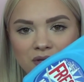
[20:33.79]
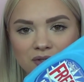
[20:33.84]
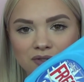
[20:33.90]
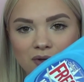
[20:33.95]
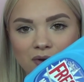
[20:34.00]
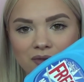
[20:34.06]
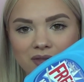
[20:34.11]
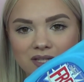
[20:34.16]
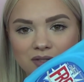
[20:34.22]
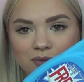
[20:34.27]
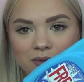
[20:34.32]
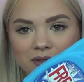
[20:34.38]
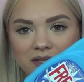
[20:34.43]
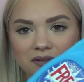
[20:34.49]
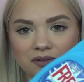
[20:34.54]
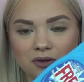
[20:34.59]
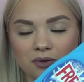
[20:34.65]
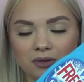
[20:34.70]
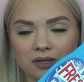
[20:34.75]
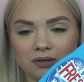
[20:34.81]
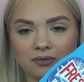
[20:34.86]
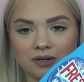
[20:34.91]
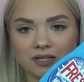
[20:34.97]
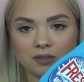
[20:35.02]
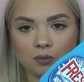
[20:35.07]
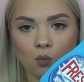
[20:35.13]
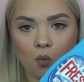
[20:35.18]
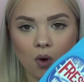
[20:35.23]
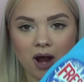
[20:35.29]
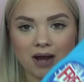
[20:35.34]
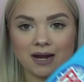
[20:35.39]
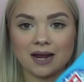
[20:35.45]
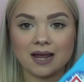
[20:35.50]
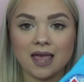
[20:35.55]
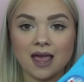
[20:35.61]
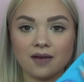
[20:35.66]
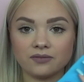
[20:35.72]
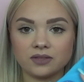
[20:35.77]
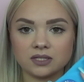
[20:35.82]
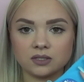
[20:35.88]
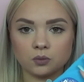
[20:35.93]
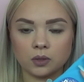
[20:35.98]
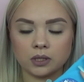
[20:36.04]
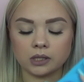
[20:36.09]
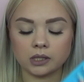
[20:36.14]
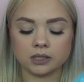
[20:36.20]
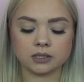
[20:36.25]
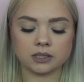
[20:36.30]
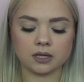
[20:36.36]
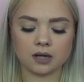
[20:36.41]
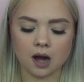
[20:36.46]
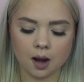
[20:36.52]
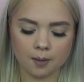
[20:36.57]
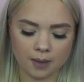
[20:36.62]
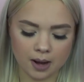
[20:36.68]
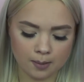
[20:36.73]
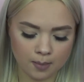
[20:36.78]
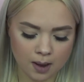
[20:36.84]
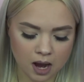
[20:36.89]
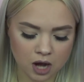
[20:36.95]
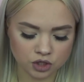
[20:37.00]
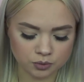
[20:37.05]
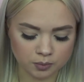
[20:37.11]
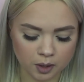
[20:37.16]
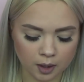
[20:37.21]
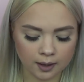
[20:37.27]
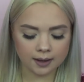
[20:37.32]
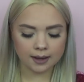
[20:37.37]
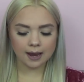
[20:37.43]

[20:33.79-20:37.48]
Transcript: So that's really the only reason why I have this one listed on my Poshmark